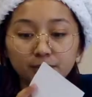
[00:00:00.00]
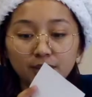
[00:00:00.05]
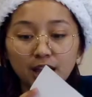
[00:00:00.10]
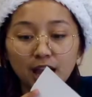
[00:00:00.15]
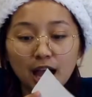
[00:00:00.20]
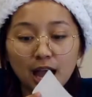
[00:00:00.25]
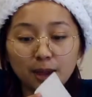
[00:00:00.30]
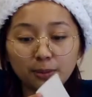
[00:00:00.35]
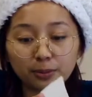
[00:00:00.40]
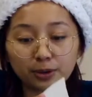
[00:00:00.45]

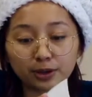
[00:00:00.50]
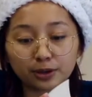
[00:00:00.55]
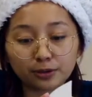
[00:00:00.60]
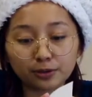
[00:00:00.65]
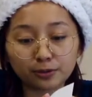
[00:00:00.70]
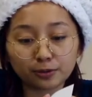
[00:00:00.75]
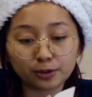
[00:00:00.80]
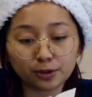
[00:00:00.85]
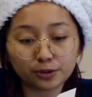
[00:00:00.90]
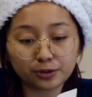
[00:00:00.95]
I'm going to
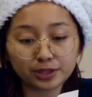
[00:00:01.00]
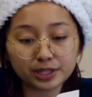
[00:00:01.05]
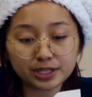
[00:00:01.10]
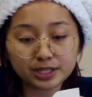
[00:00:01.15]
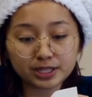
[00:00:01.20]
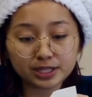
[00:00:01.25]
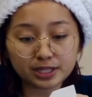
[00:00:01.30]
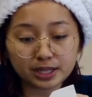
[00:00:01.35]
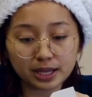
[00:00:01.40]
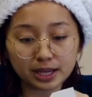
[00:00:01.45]
roll
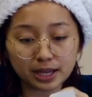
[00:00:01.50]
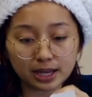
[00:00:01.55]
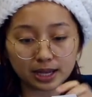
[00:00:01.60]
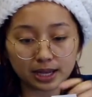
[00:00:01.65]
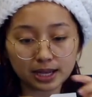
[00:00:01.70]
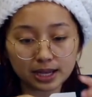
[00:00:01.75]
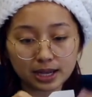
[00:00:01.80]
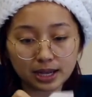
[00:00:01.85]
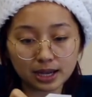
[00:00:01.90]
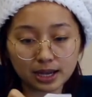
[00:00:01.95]
this
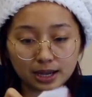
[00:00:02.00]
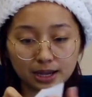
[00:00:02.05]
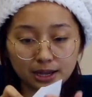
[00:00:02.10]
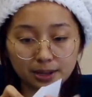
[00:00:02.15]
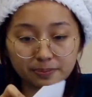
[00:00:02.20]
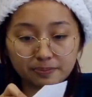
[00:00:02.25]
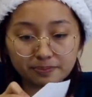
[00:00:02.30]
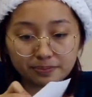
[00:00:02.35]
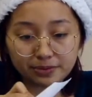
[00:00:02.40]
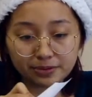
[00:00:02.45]

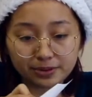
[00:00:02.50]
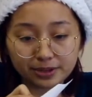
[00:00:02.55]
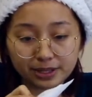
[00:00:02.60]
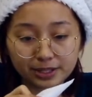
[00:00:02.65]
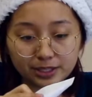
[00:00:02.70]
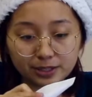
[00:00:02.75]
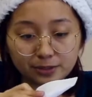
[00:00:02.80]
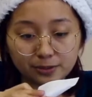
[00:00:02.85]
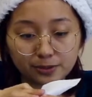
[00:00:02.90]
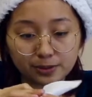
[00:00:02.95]
up
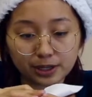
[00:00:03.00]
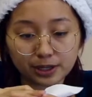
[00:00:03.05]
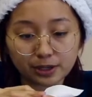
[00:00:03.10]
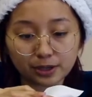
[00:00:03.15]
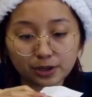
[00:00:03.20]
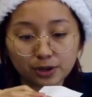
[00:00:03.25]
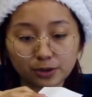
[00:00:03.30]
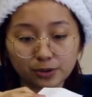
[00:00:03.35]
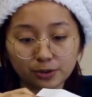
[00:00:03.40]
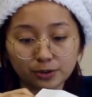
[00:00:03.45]
into a
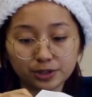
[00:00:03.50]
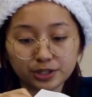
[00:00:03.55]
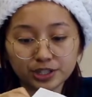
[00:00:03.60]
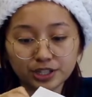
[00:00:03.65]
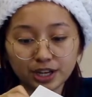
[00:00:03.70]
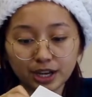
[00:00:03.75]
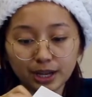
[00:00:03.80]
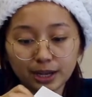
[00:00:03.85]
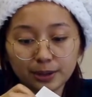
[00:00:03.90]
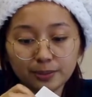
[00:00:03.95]
cone
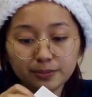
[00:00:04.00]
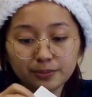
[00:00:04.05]
shape.